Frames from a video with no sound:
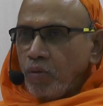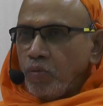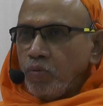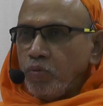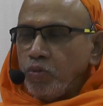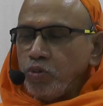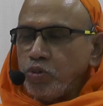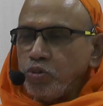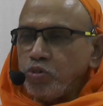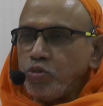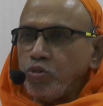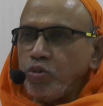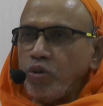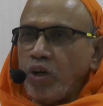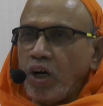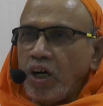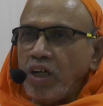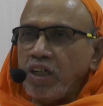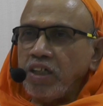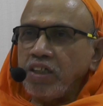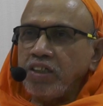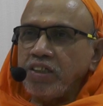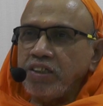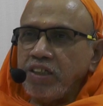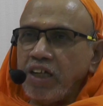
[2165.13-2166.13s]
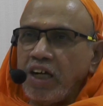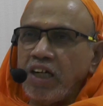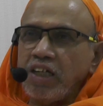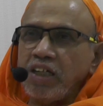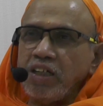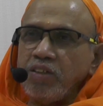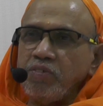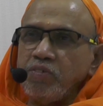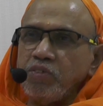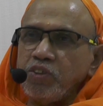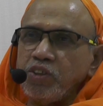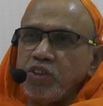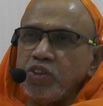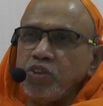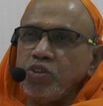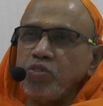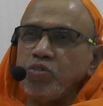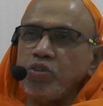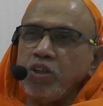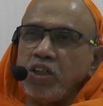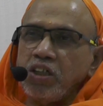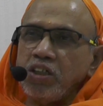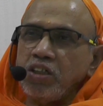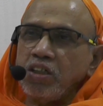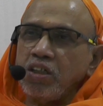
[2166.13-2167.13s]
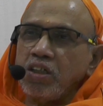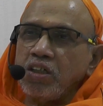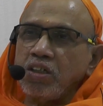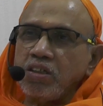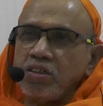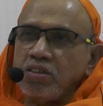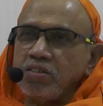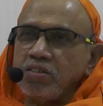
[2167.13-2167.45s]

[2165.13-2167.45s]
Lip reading: which do not exactly fit into either.